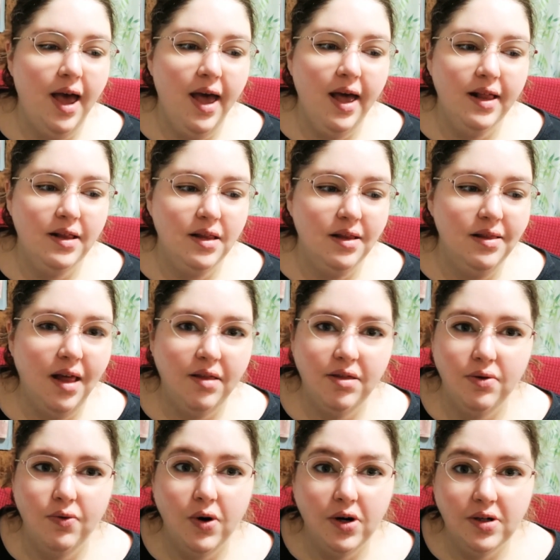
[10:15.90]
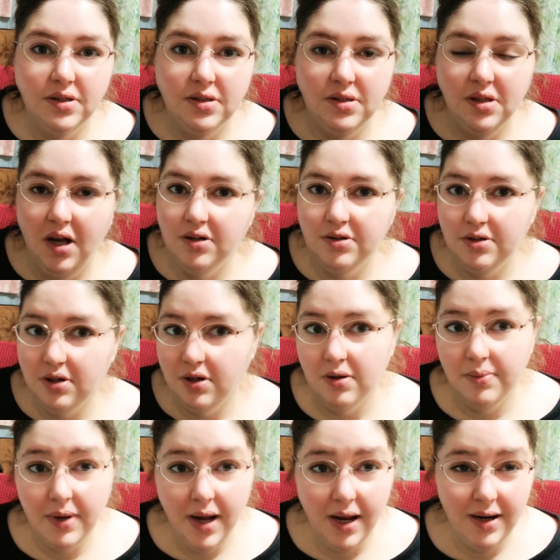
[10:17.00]
and nothing works long
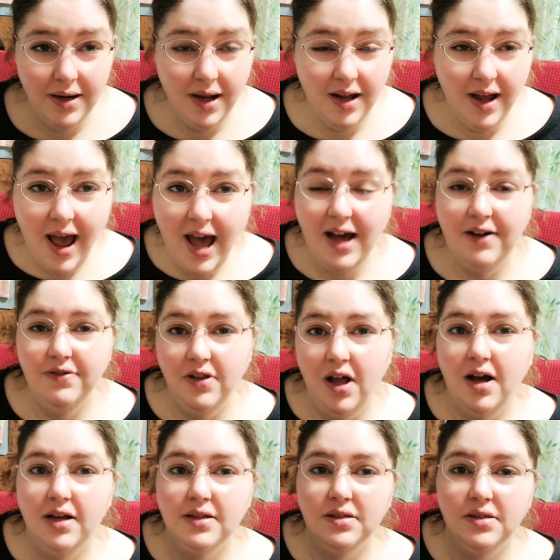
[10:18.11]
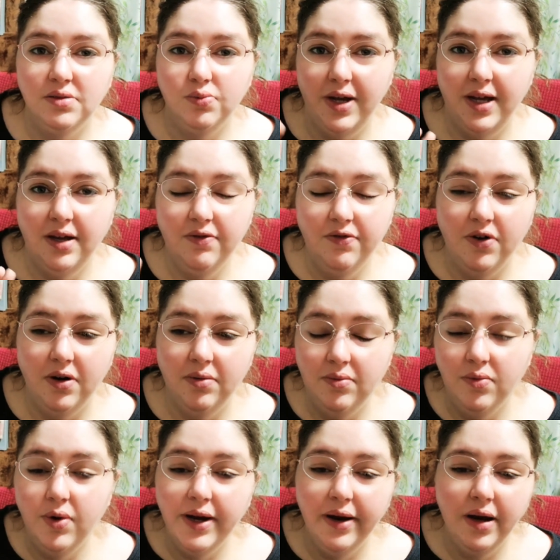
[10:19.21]
term, and I have lost weight from
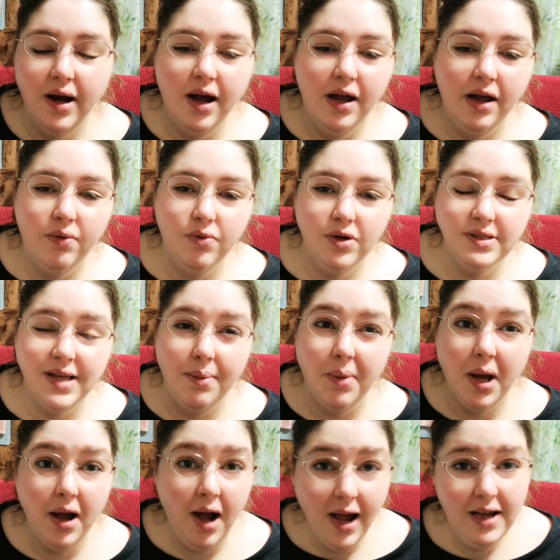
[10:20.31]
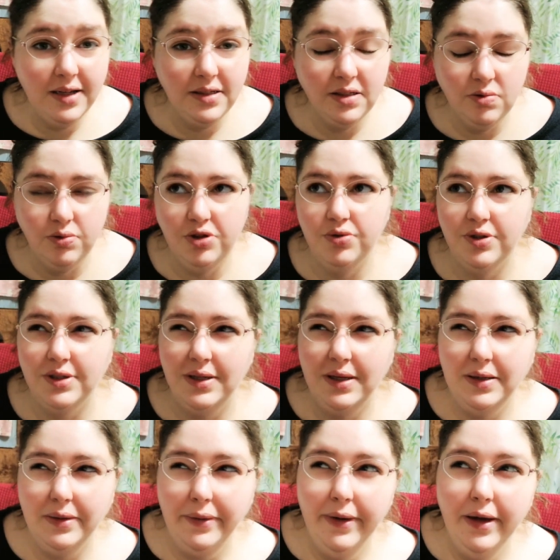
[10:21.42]
when I was at my highest, which was
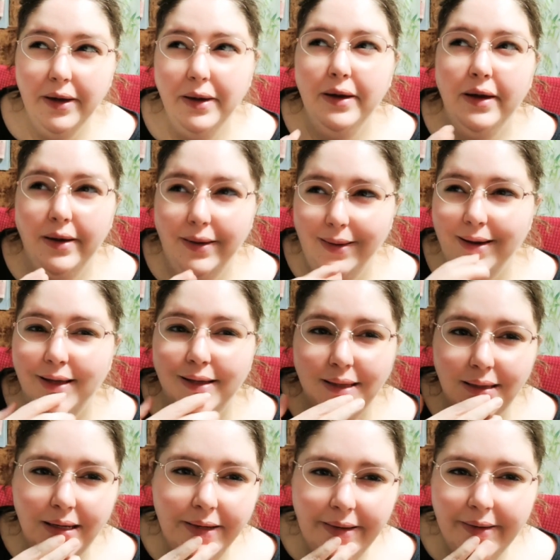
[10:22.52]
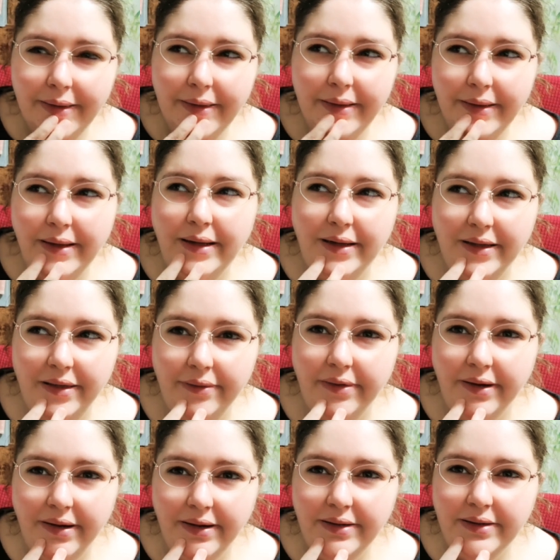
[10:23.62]
like, I think
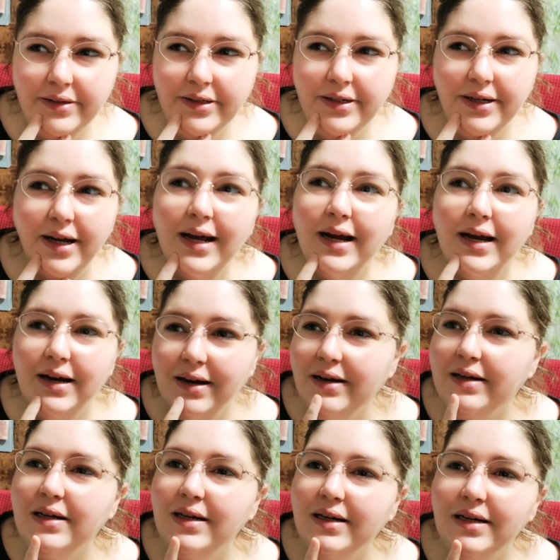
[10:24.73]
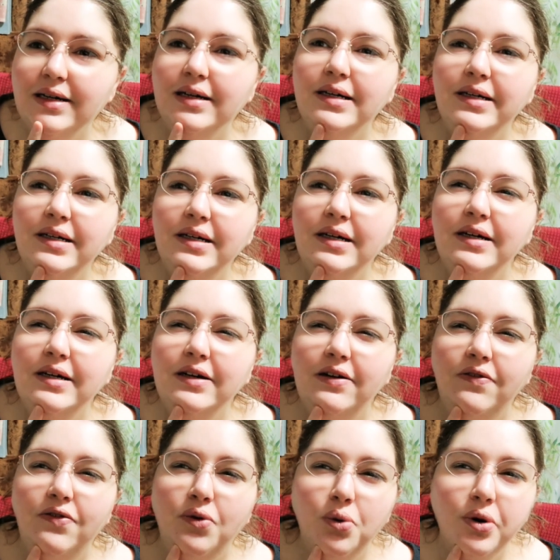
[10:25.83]

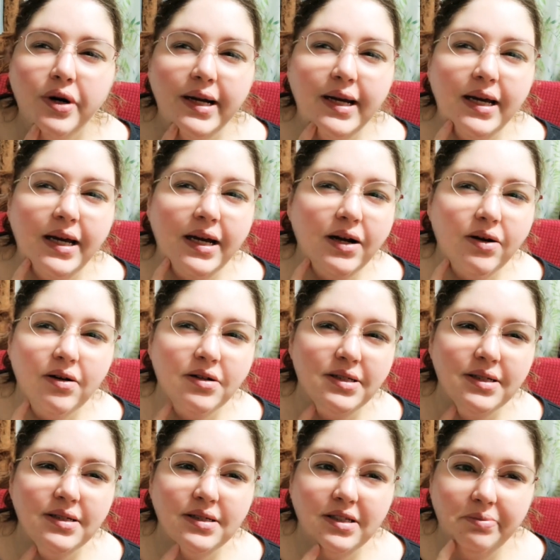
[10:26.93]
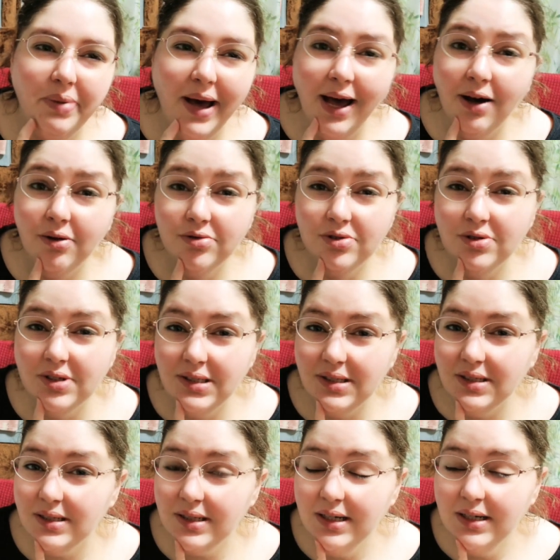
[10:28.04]
340 or 60 pounds.